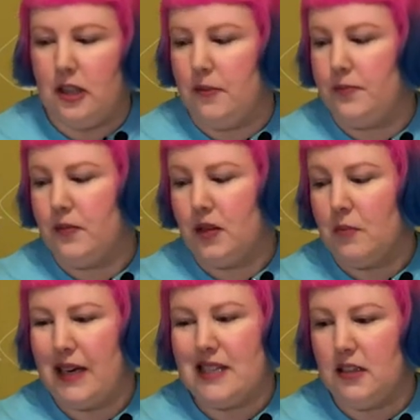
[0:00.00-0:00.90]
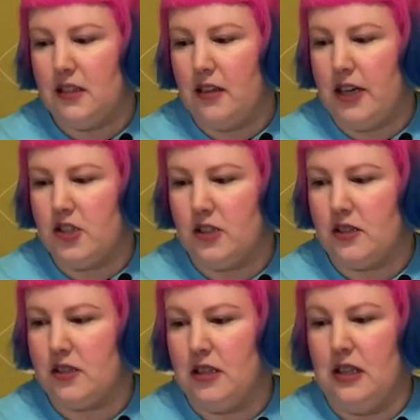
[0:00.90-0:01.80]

Um, basically, I just